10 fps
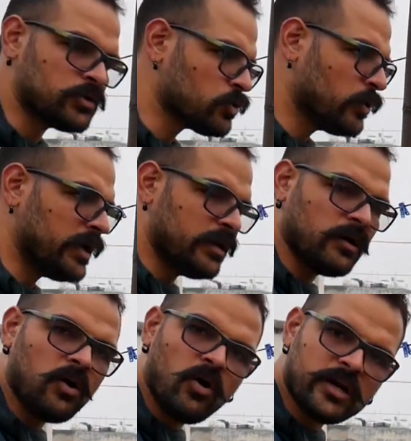So in
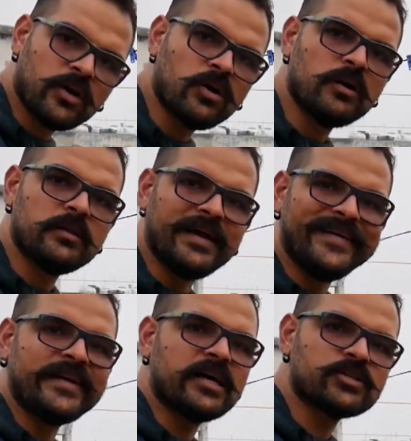all, the
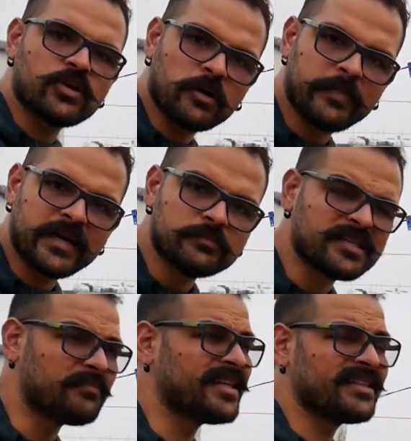entire shot becomes
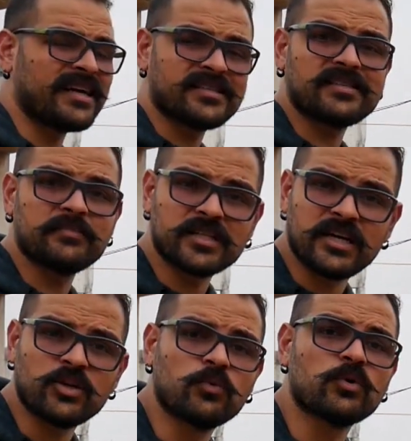something
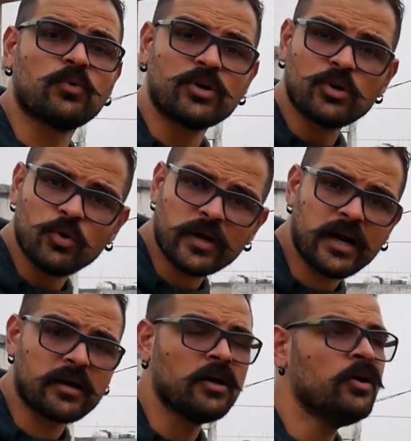that you would want to look
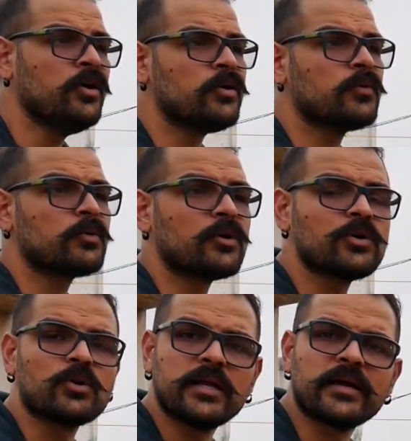at, you would want
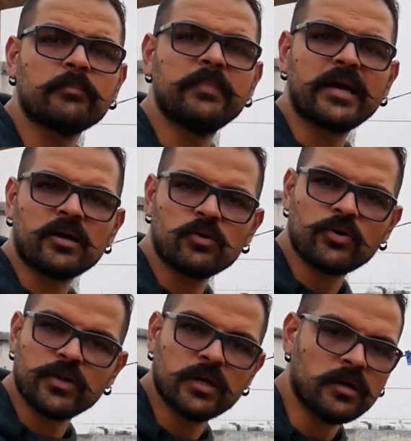to click and make it look
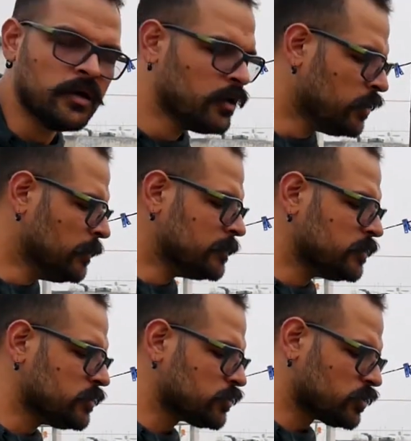real.
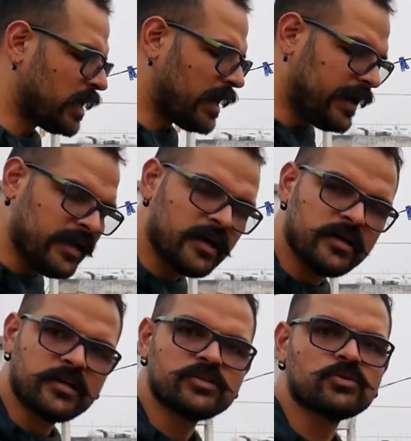So the idea
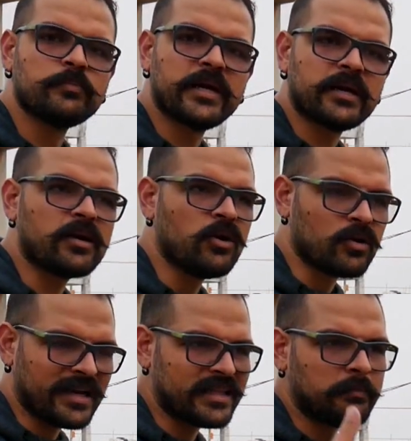here is to make it
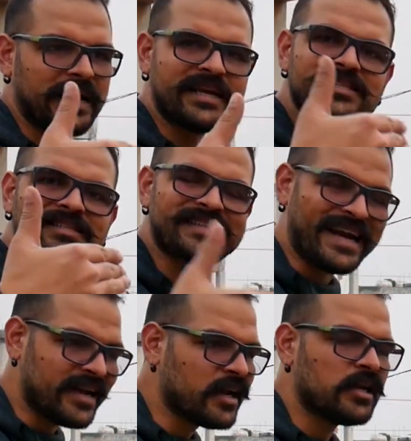look like the bike is
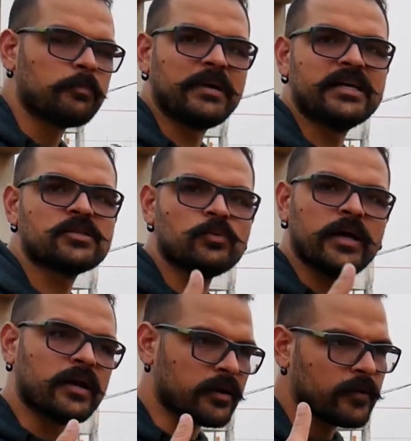standing in a place
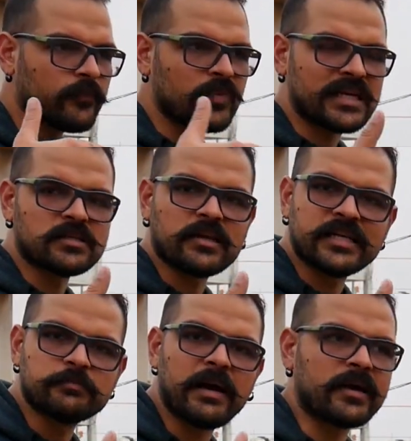where there's a
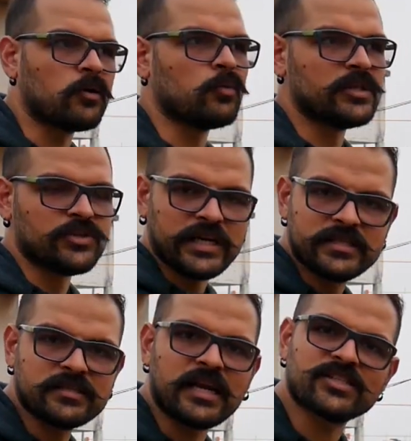nice background which
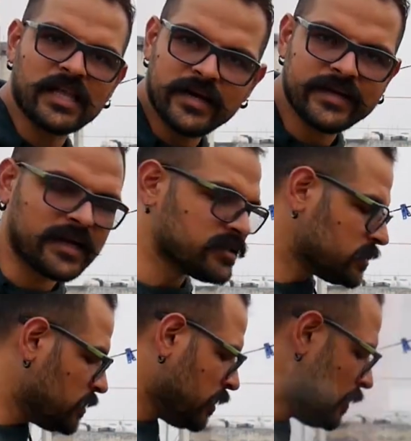reads nationality cancelled.